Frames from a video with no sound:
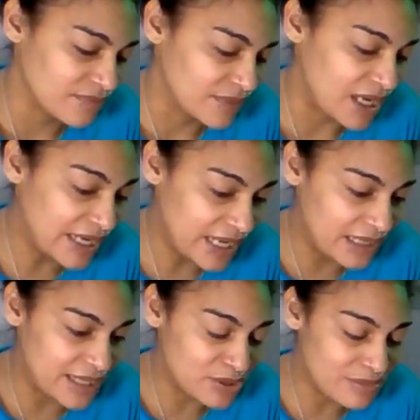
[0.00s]
Again,
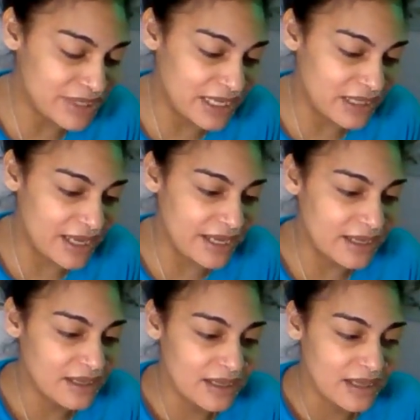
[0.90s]
that's what I'm saying. Like,
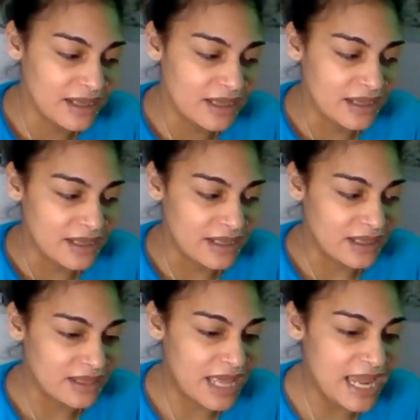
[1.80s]

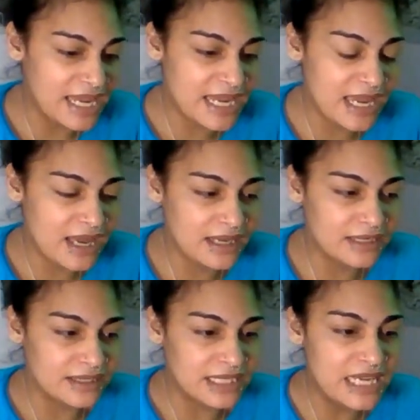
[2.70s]
they
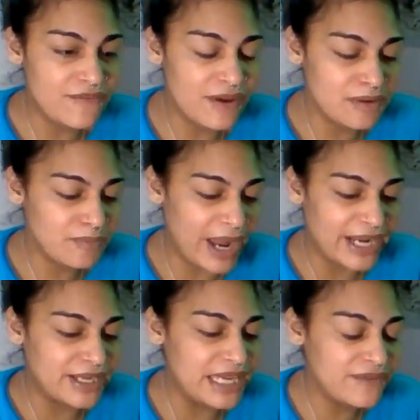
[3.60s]
can't, even
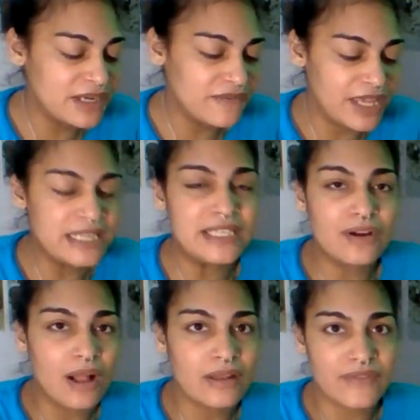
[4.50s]
if they did
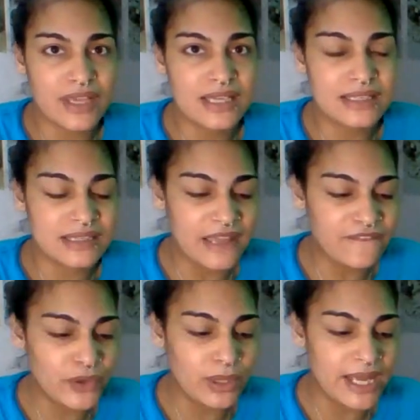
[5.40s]
all of this, they
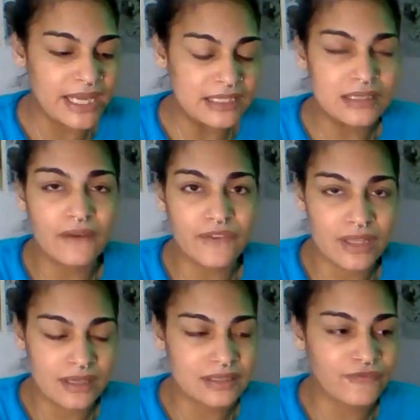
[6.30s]
feel like it's enough for
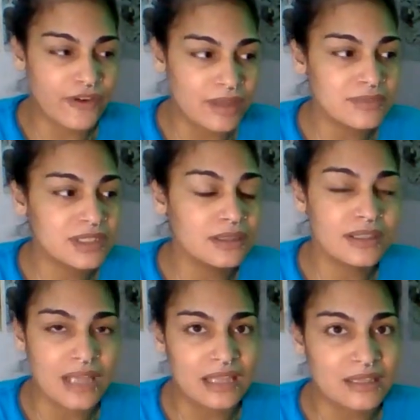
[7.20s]
them to look
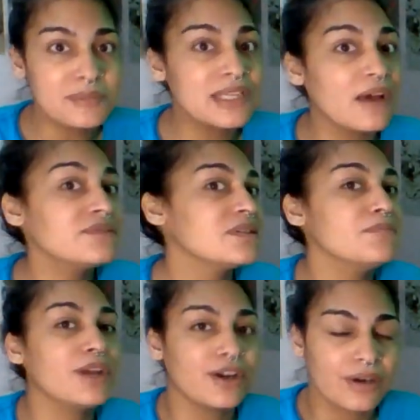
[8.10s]
at themselves in the
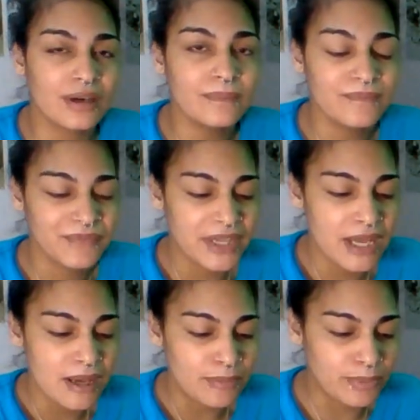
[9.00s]
mirror.
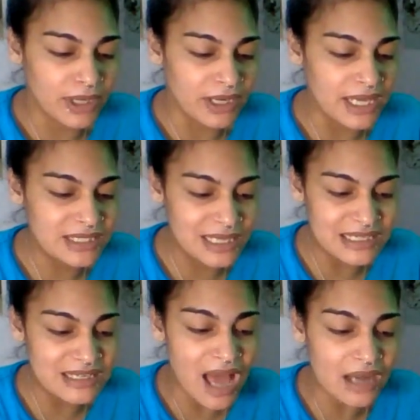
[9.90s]
But it's
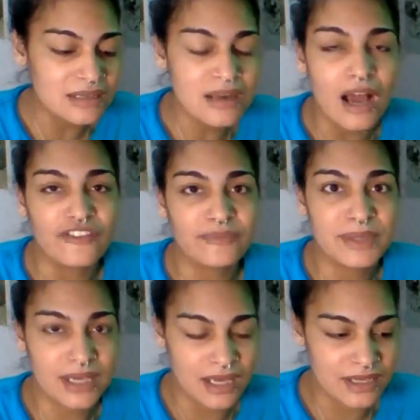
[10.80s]
not enough,
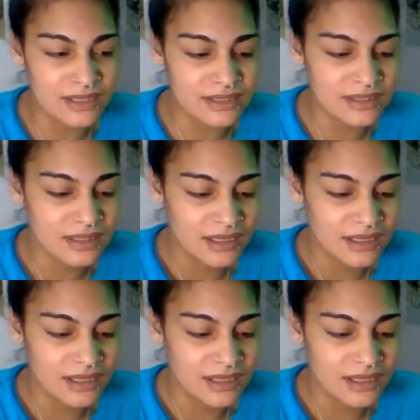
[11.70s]
because